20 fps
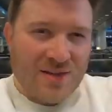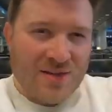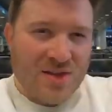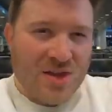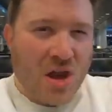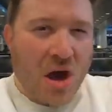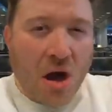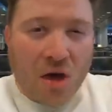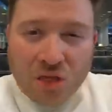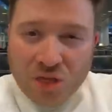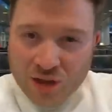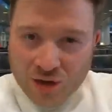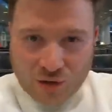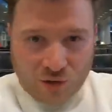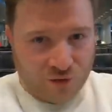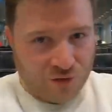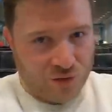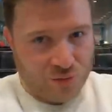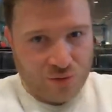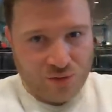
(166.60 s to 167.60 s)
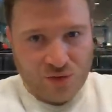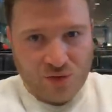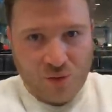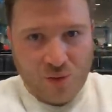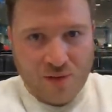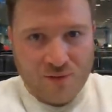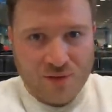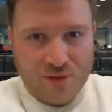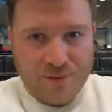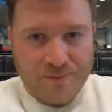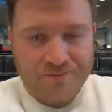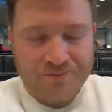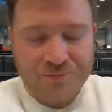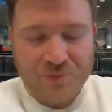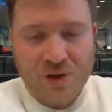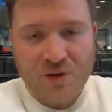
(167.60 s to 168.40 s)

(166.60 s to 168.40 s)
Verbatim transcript: there's nothing offered whatsoever.